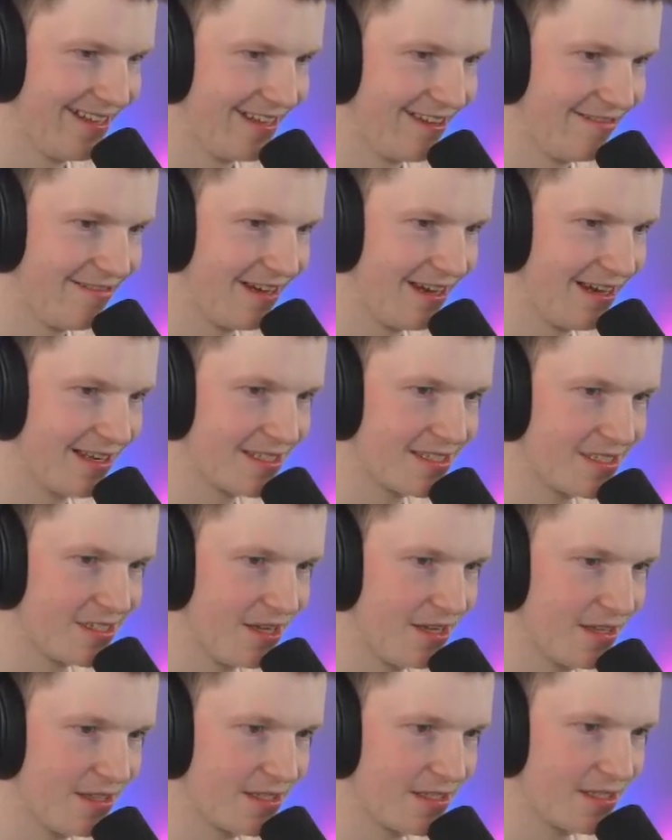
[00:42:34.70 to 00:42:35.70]
Right, let's
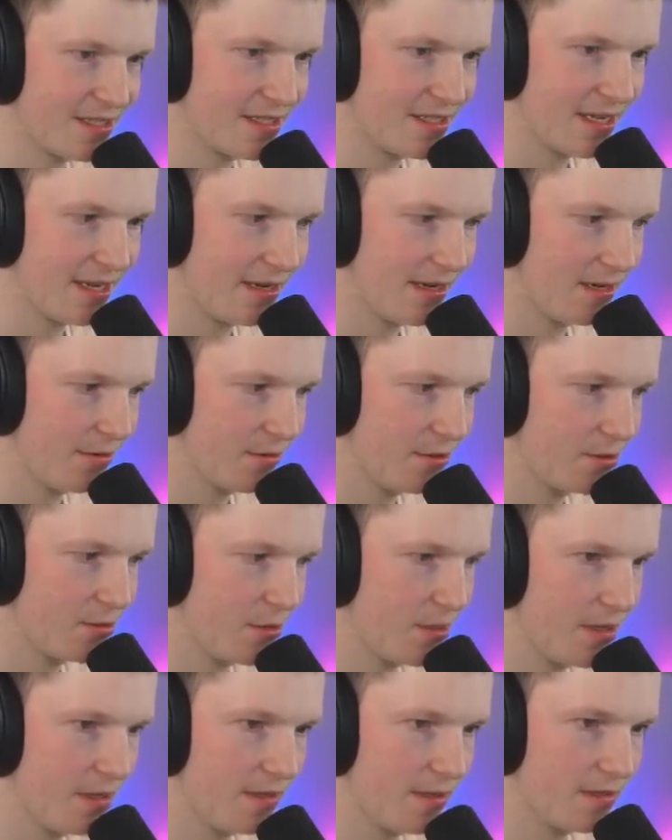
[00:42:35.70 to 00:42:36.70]
start this descent now as
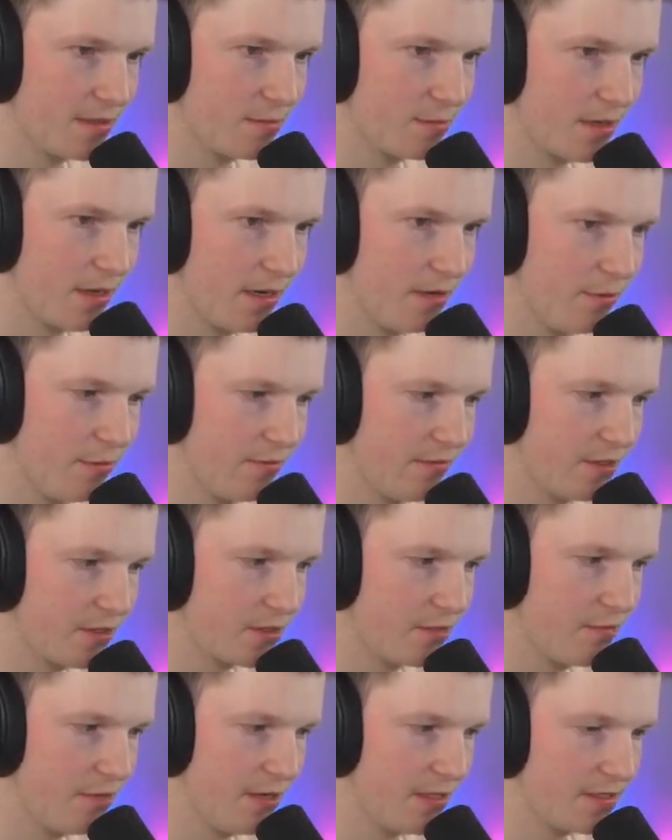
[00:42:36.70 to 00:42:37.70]
well, as we're getting over this
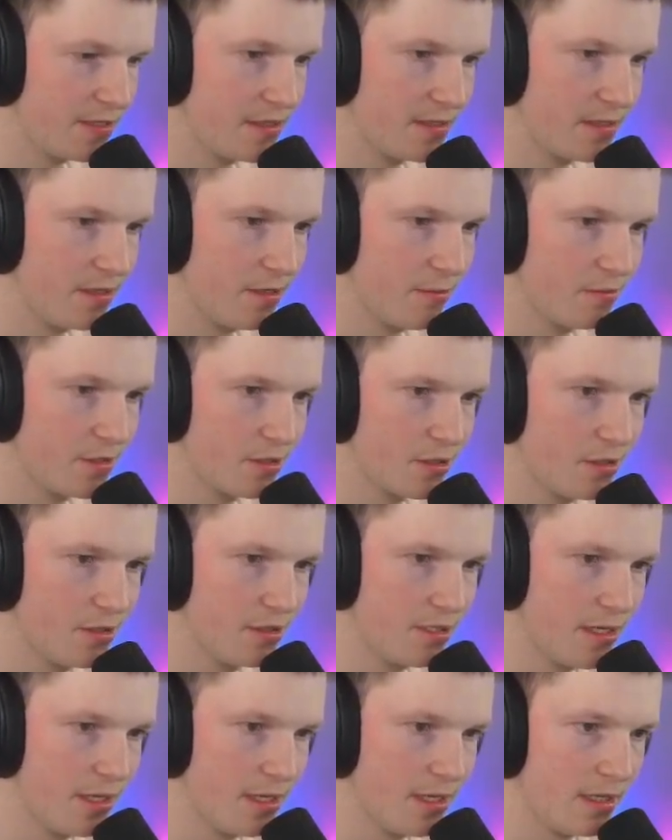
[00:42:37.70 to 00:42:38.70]
crest. That was a good
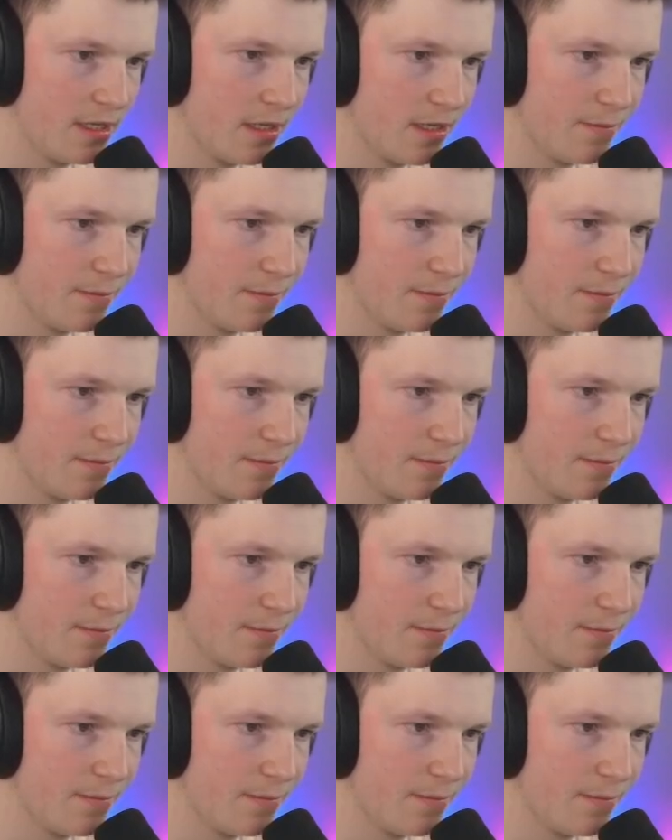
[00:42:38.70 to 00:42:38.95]
little